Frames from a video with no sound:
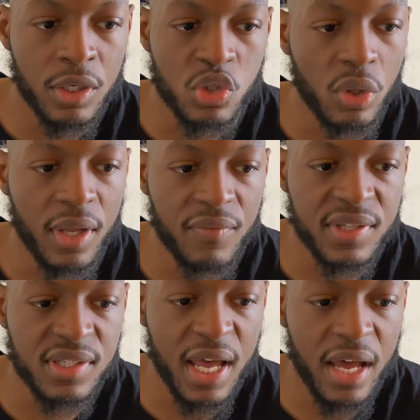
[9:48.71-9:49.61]
So love
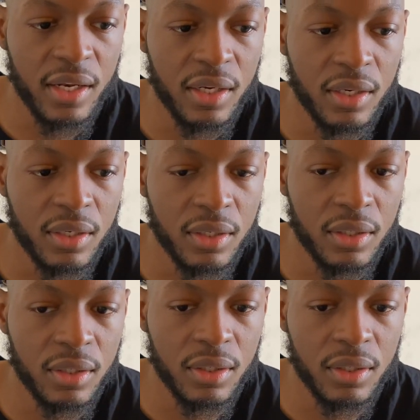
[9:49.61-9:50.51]
is not
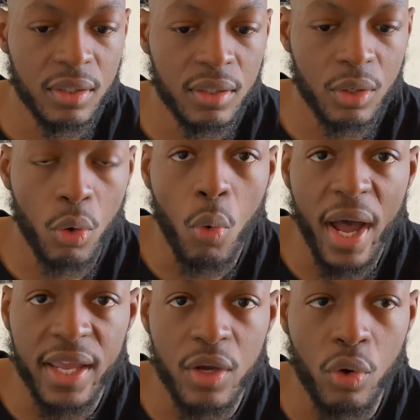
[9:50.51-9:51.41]
quiet,